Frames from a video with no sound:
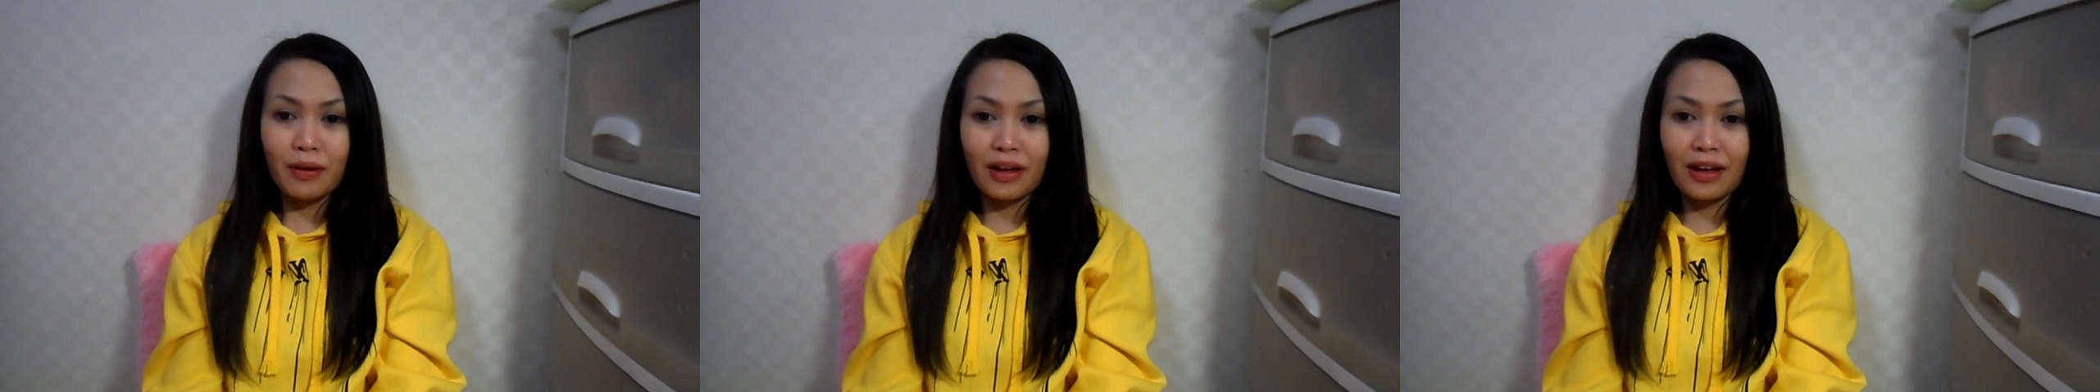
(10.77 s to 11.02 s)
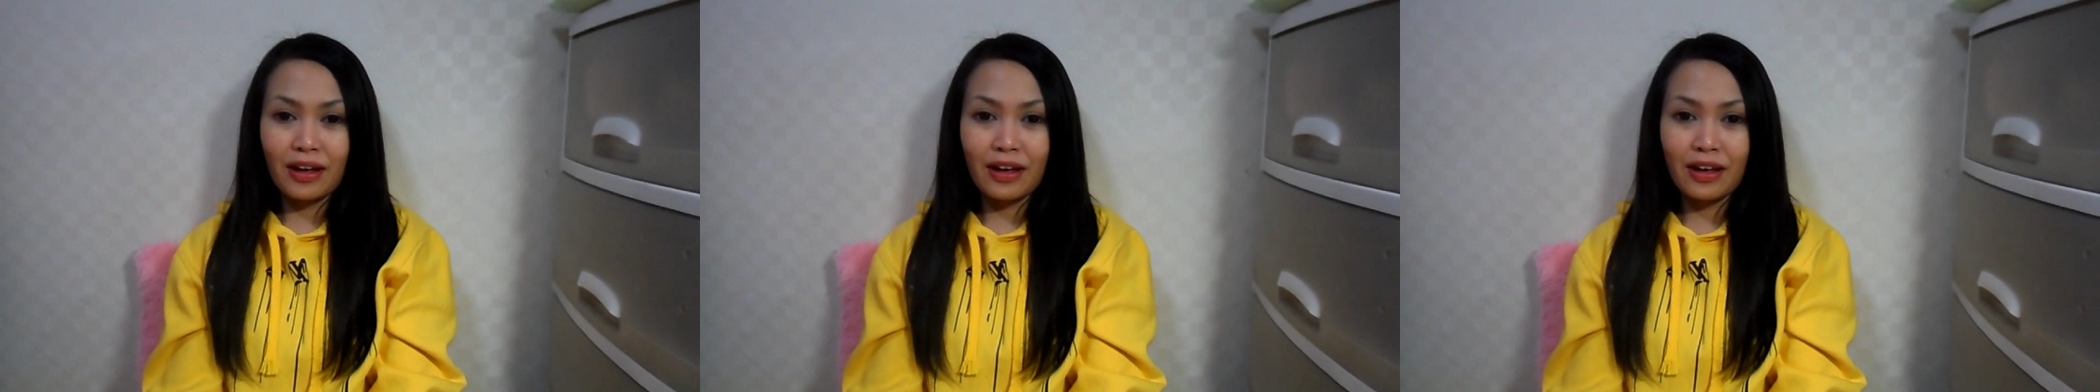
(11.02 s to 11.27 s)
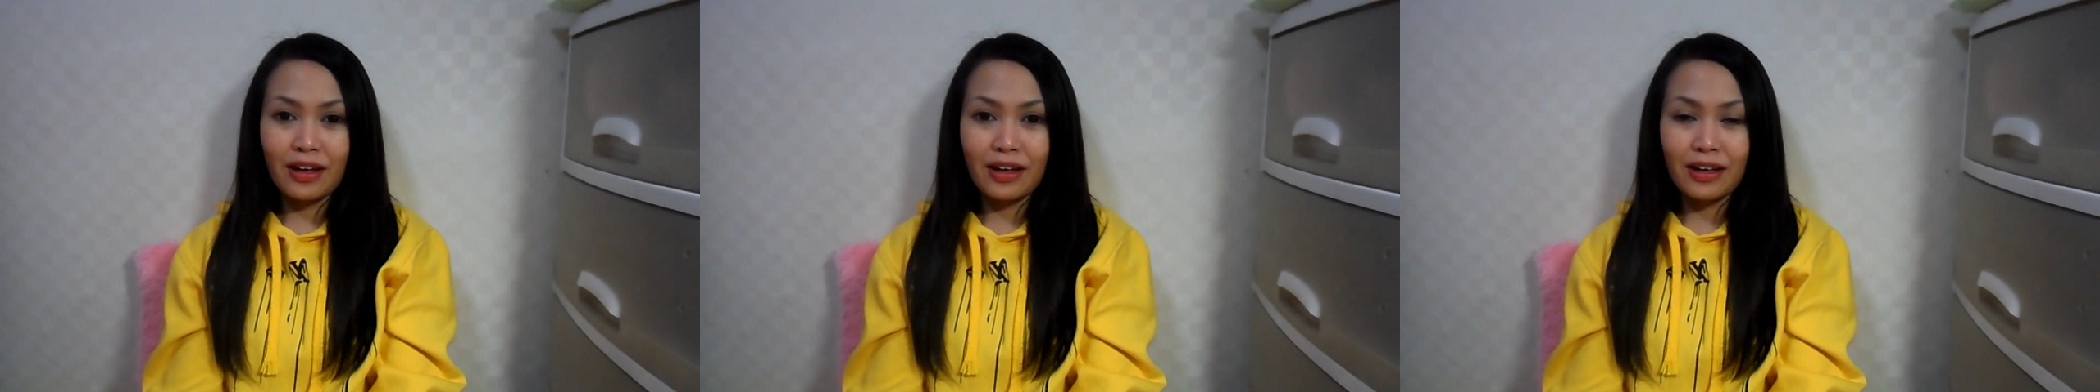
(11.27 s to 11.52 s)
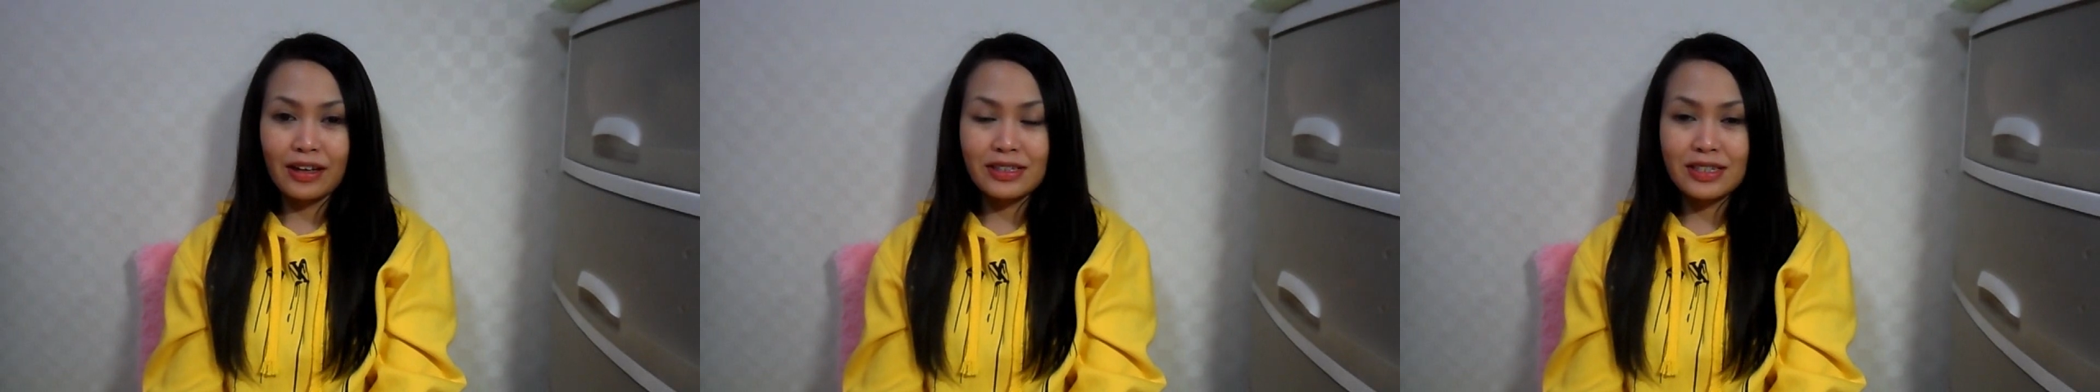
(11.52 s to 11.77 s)
But
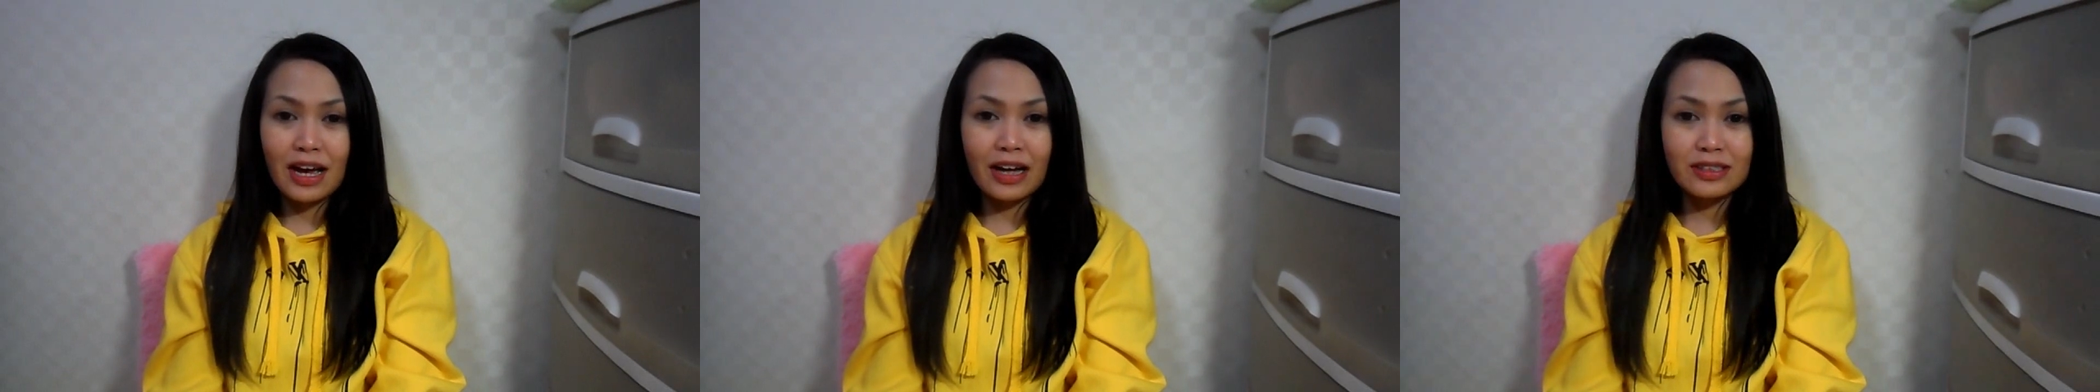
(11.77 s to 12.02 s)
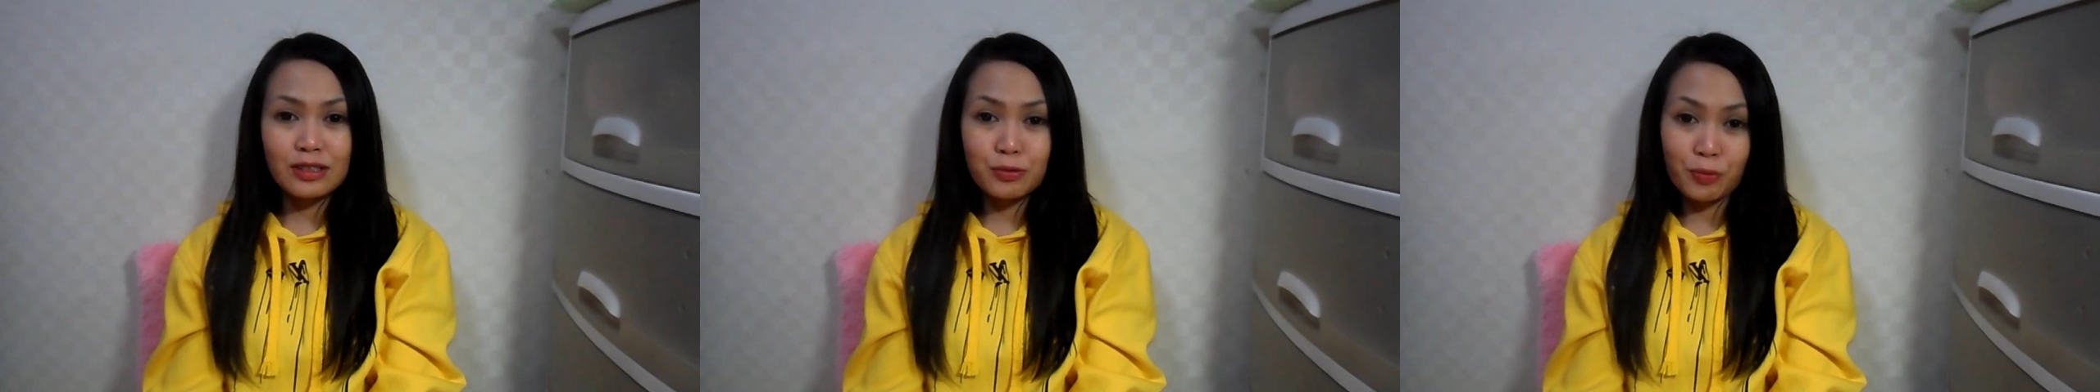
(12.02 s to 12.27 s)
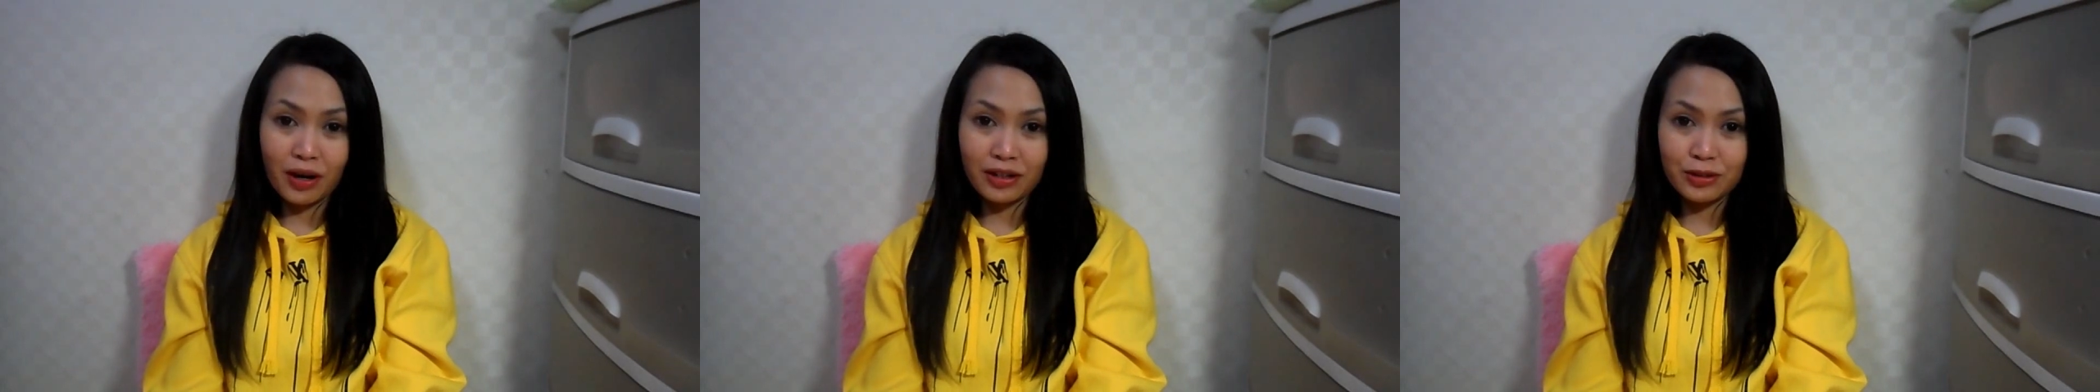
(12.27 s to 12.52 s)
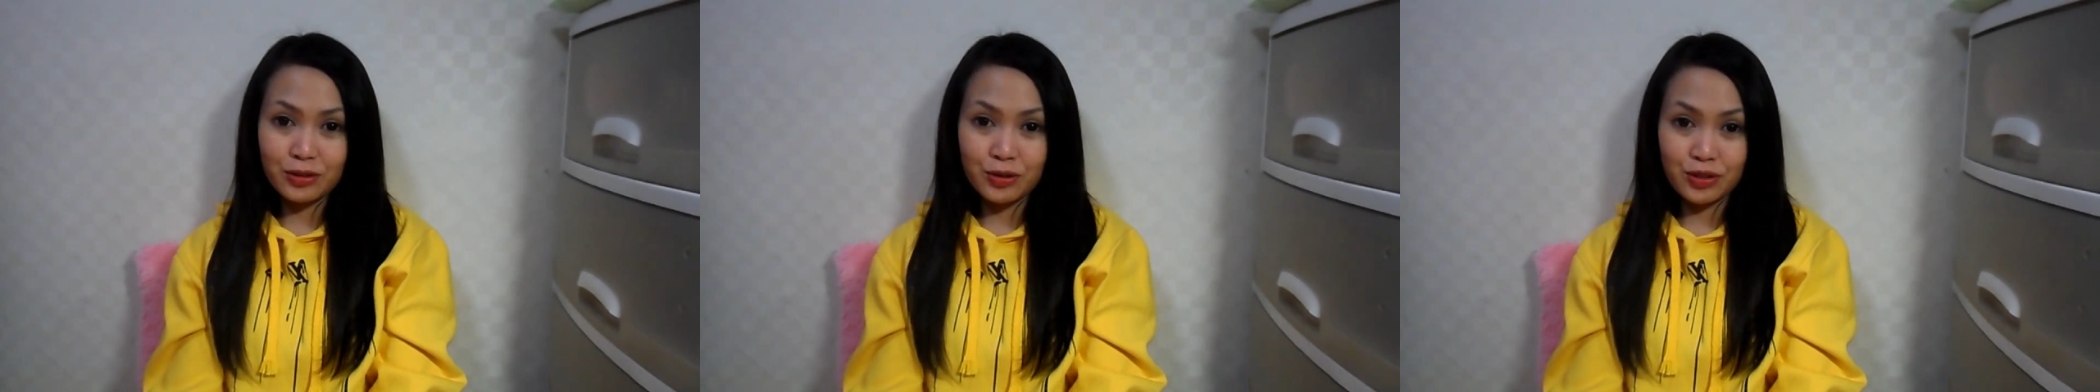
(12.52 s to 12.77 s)
I just
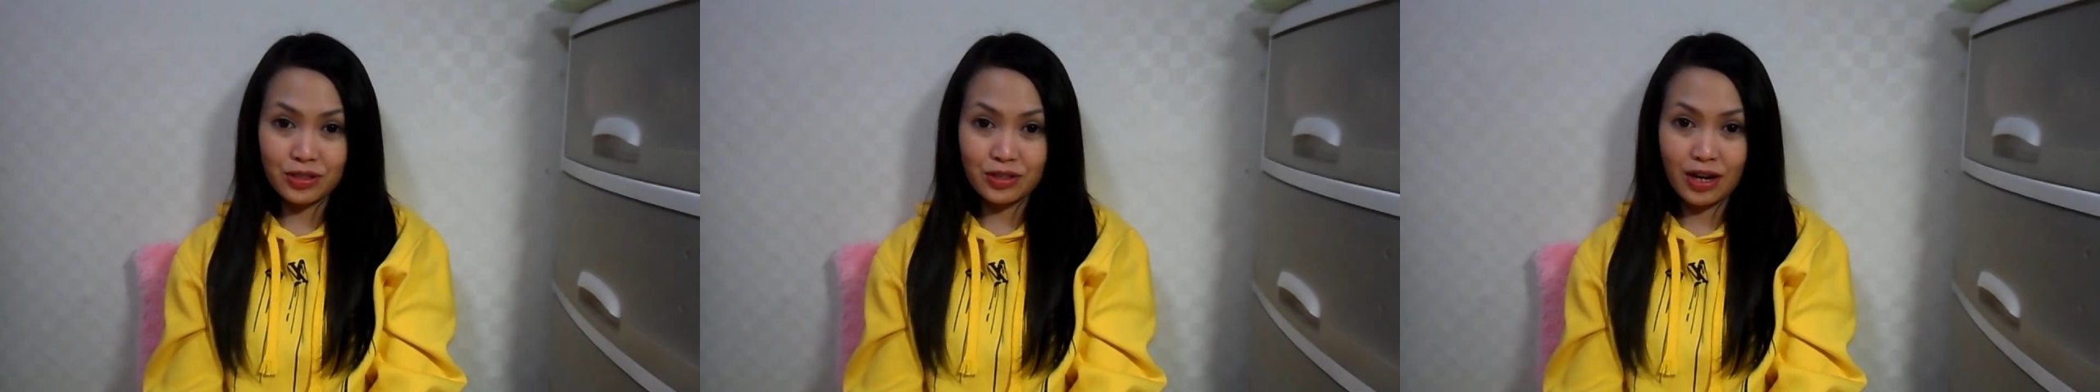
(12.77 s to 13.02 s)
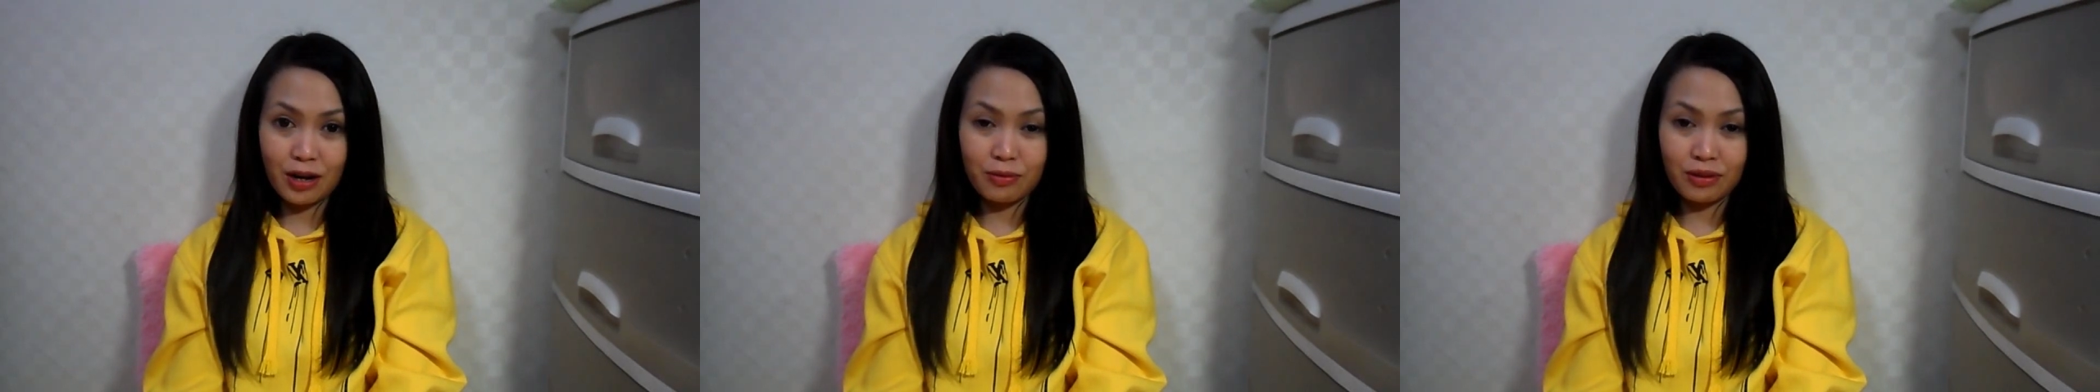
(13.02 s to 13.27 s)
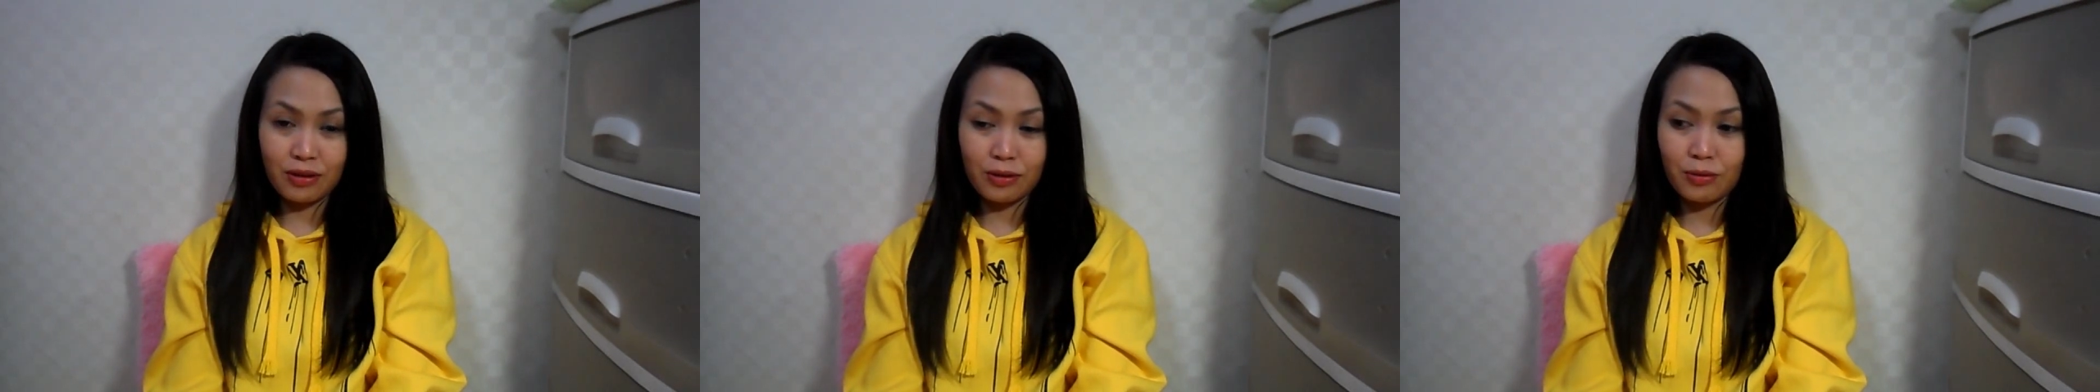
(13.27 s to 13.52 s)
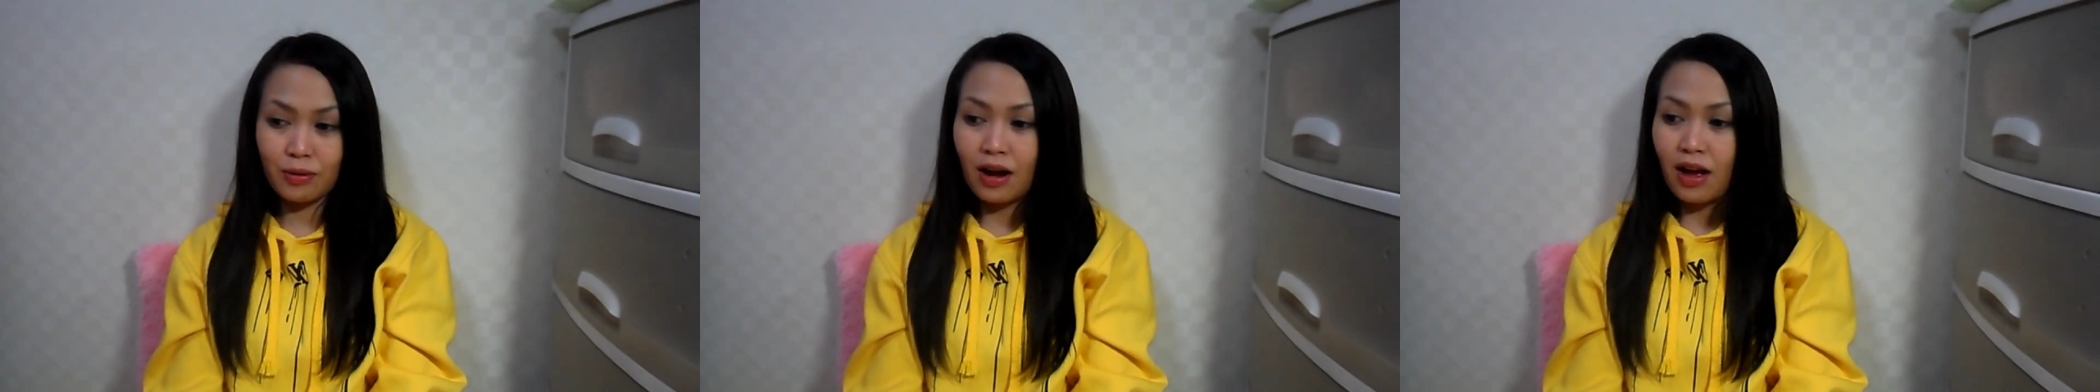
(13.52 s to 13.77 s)
wanted to share with
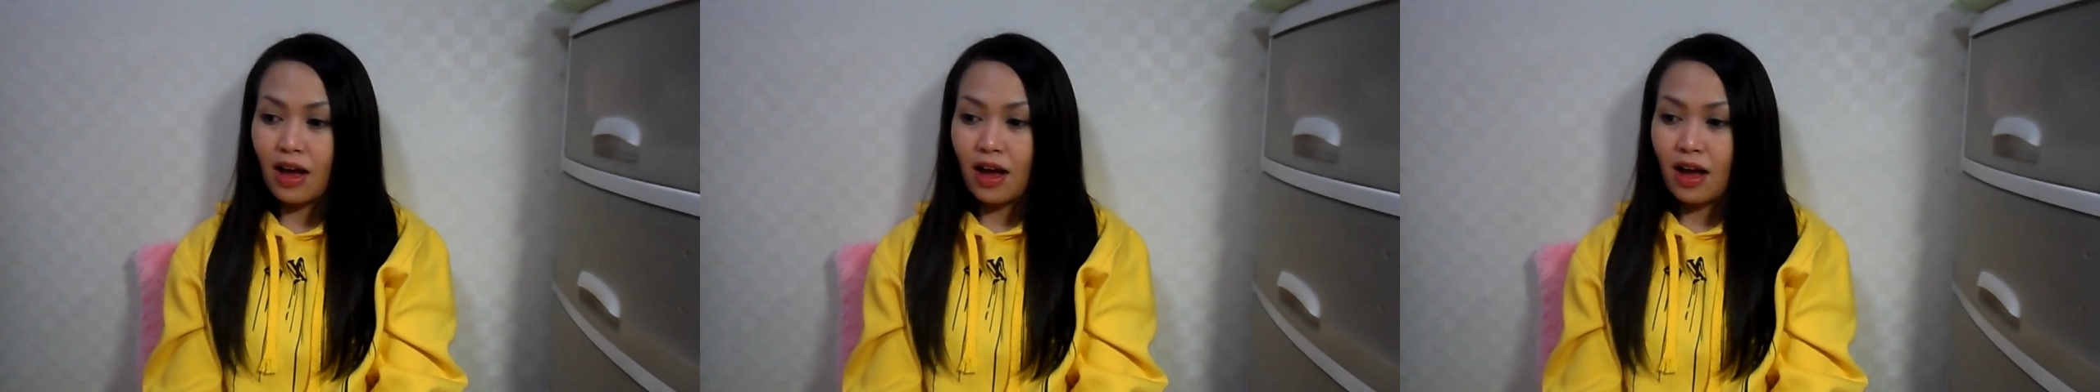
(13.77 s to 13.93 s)
you